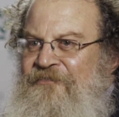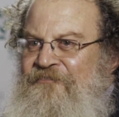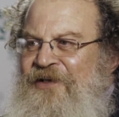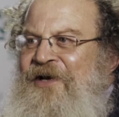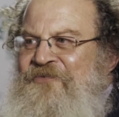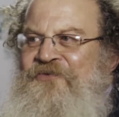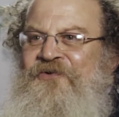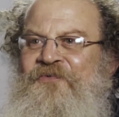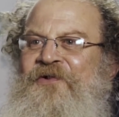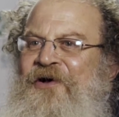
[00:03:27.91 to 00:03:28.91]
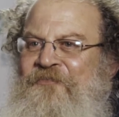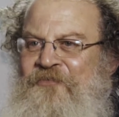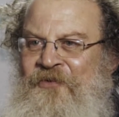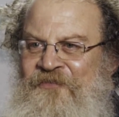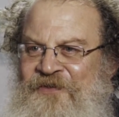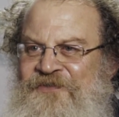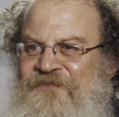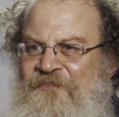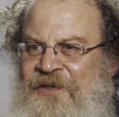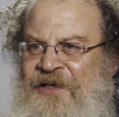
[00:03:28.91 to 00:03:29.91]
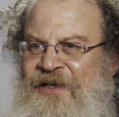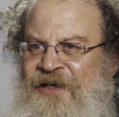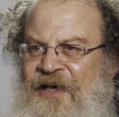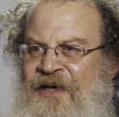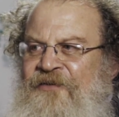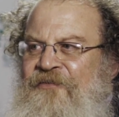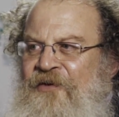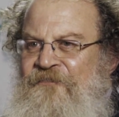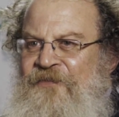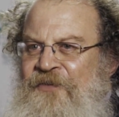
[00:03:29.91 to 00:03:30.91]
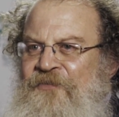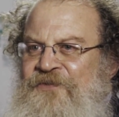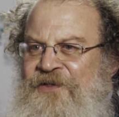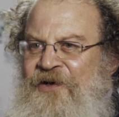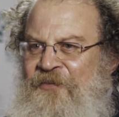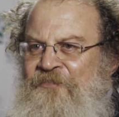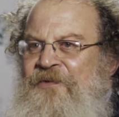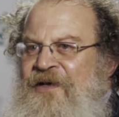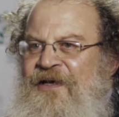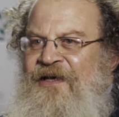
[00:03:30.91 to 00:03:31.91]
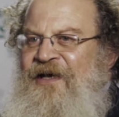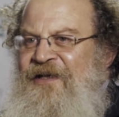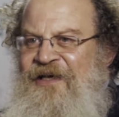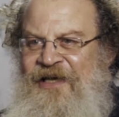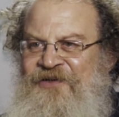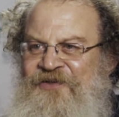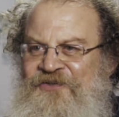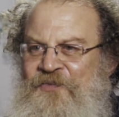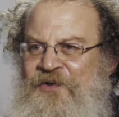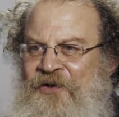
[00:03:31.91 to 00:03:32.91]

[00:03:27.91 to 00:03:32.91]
but I'm sure it will help all of us who've been here, and hopefully it will also help other countries who were